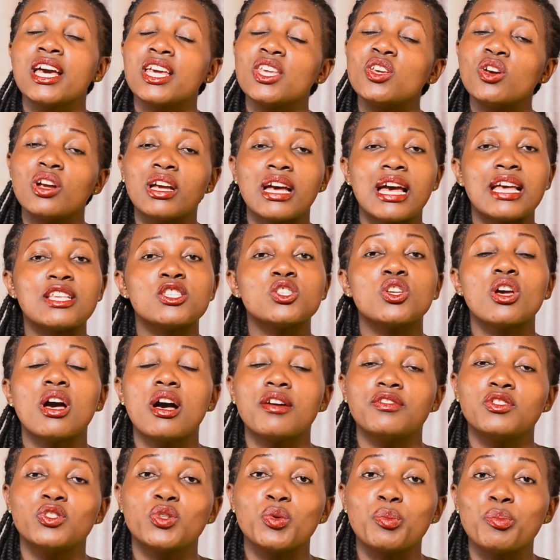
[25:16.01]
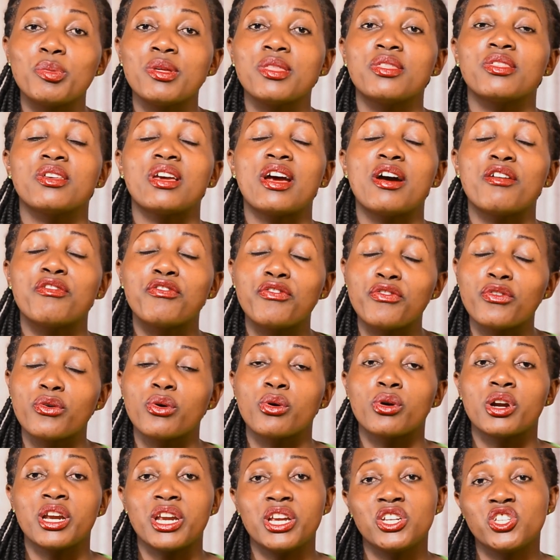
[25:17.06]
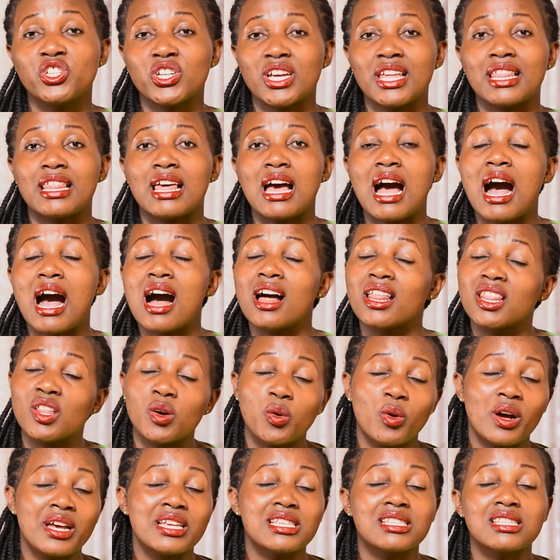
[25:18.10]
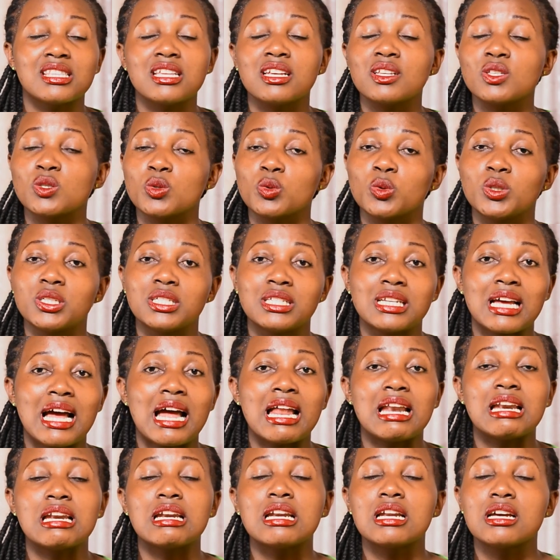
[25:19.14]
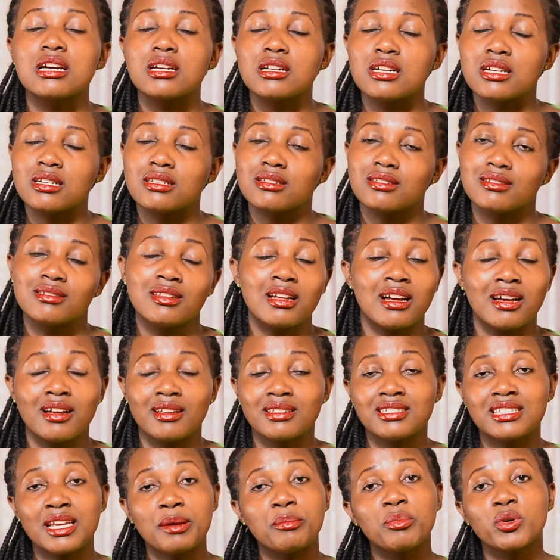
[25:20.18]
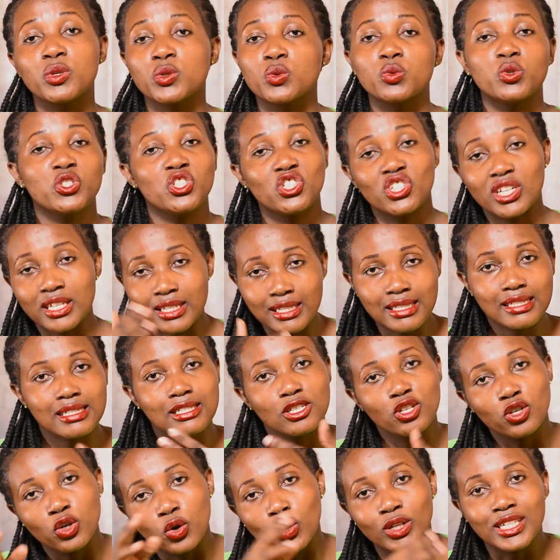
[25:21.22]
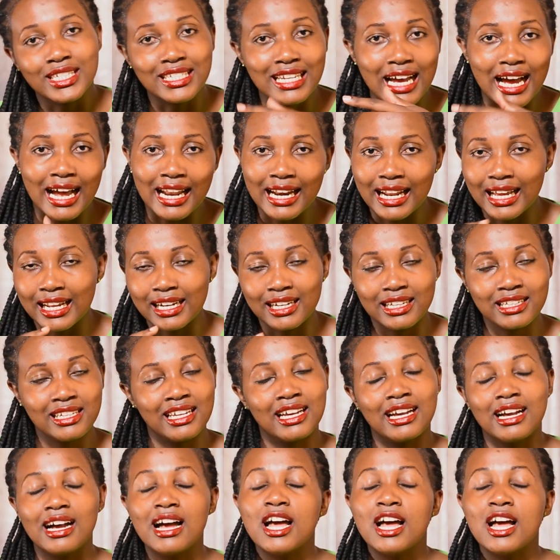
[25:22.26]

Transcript: You guys, you have to be there for each other. Otherwise, things will turn, tables will just, turn. And yeah,